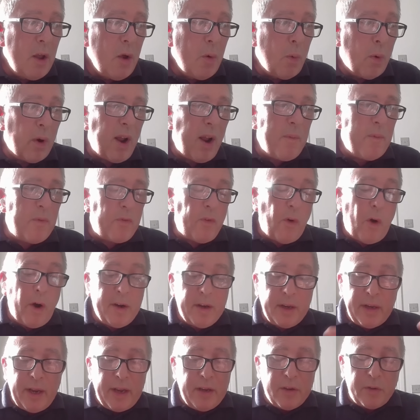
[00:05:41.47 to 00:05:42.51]
What I'm
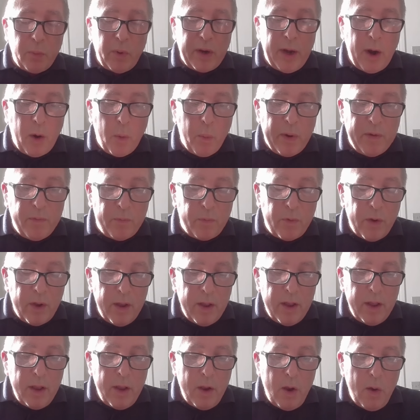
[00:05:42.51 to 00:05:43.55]
finding is, we
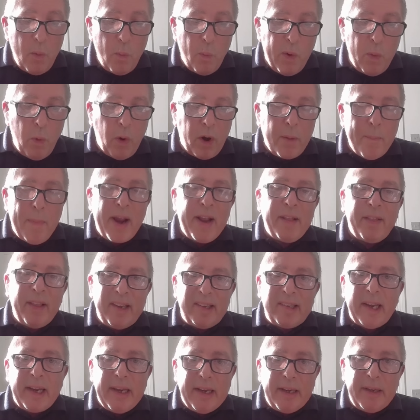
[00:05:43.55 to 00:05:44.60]
want to make
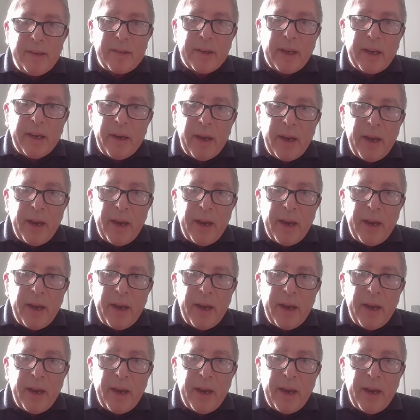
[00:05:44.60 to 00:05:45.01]
this easy.